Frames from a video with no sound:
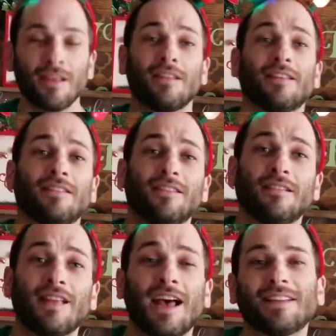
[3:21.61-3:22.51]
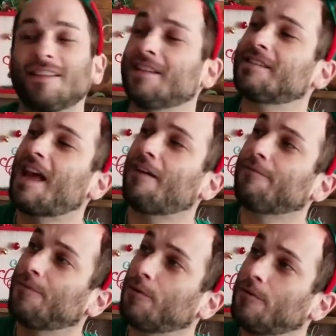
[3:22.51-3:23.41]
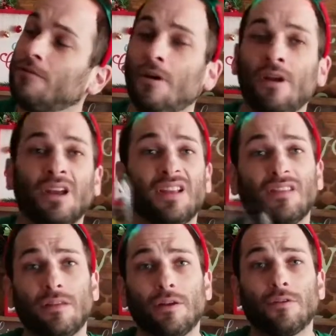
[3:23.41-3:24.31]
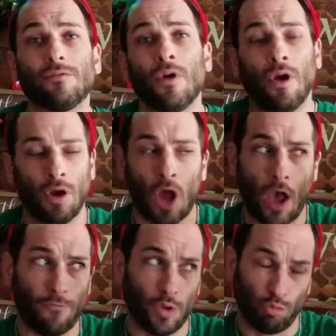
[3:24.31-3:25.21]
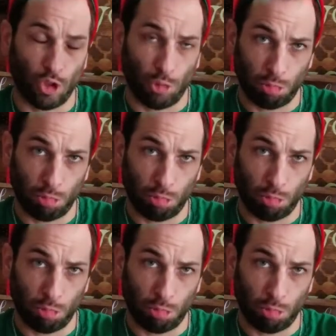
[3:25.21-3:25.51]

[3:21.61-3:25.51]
that this glass is half full instead of half empty.